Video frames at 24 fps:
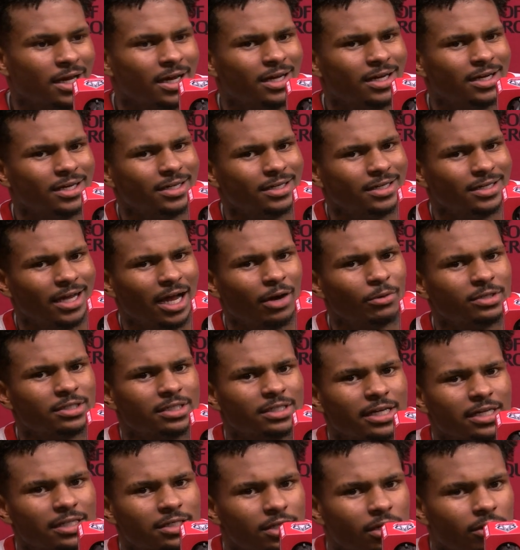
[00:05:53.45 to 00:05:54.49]
I would
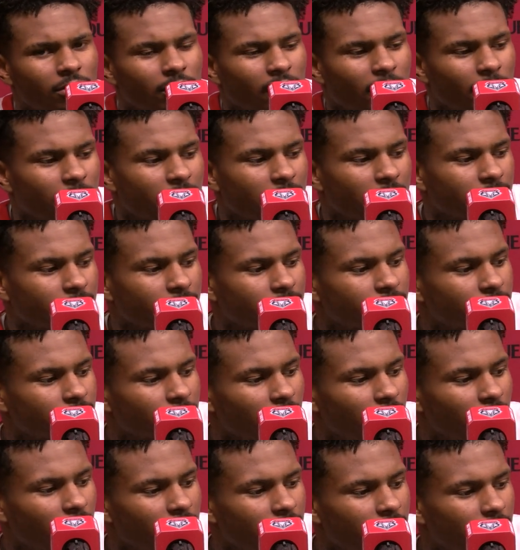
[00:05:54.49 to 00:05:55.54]
say so. I mean,
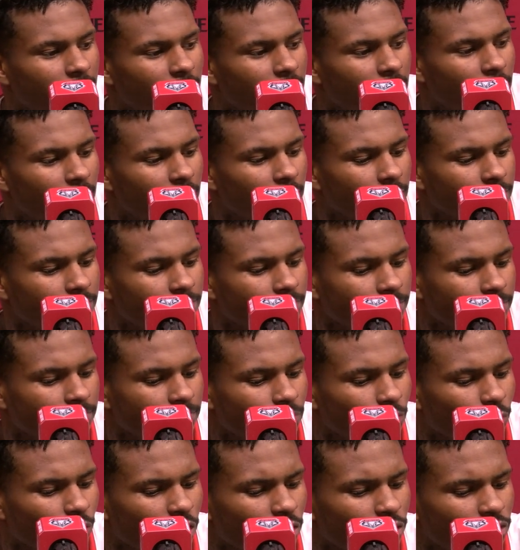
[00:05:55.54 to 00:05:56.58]
I think
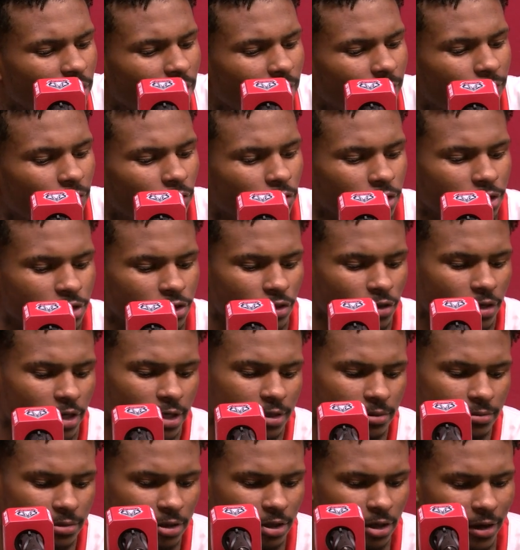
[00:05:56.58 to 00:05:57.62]
we don't try to focus
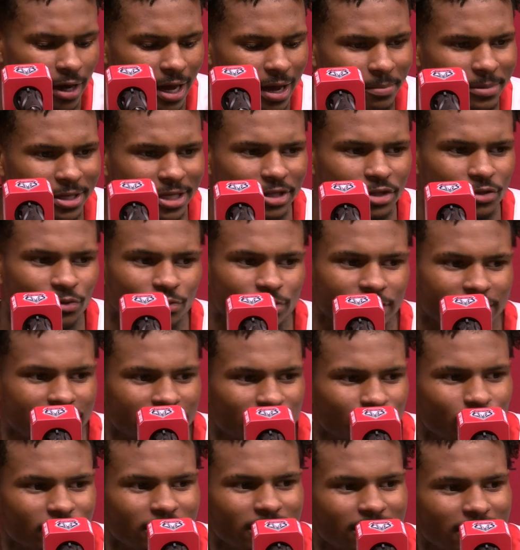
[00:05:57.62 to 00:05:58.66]
on, you know, how many
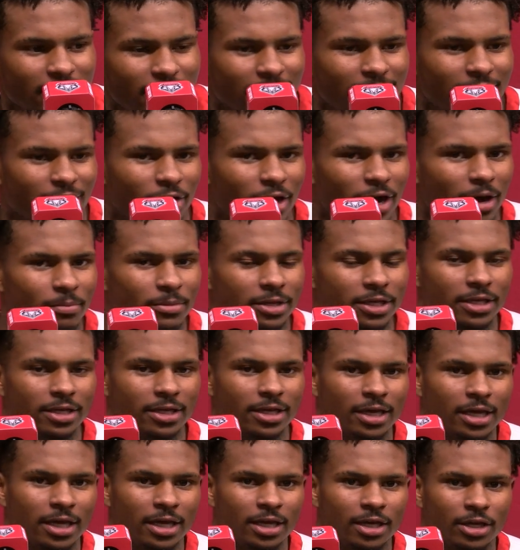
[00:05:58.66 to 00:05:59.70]
threes we take or how
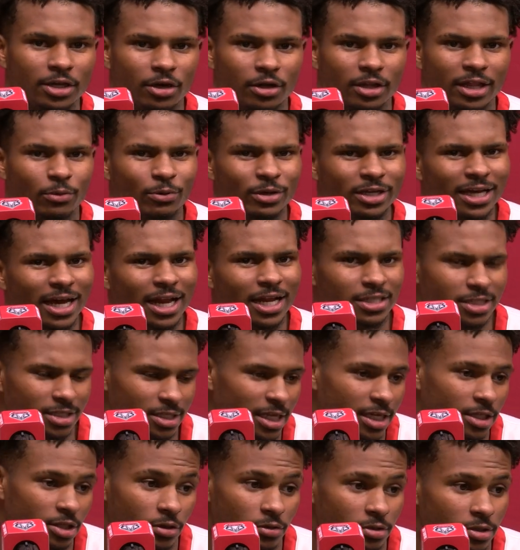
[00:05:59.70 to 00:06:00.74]
many, you know, that we kind of
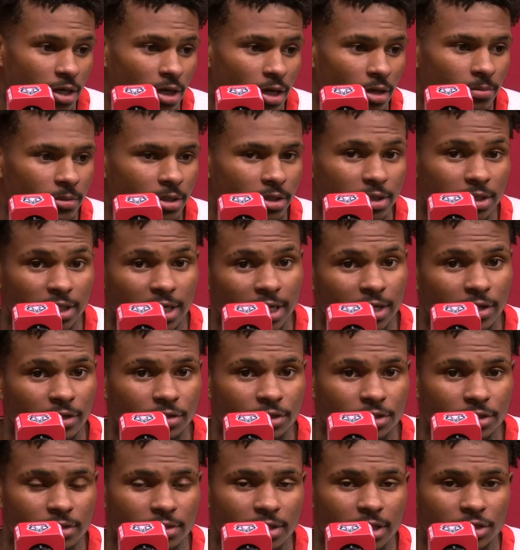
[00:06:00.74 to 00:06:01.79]
just let those come. And today
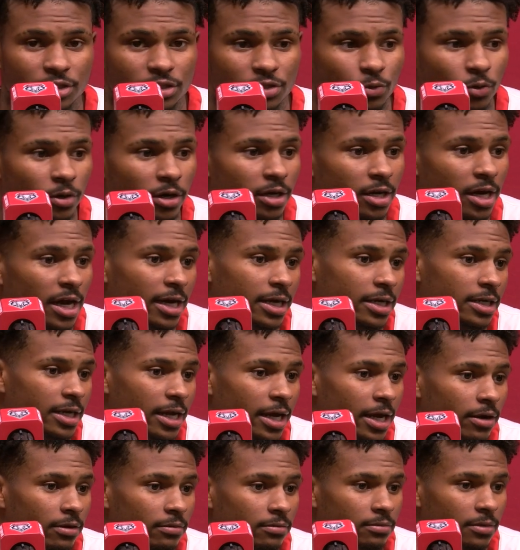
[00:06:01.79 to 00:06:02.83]
they just weren't knocking
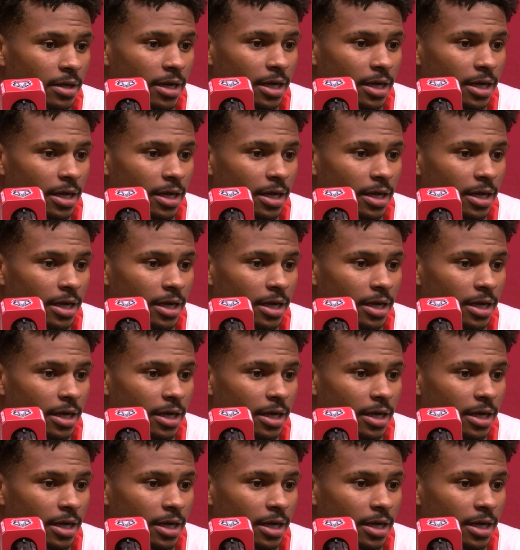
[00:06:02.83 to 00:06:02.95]
down.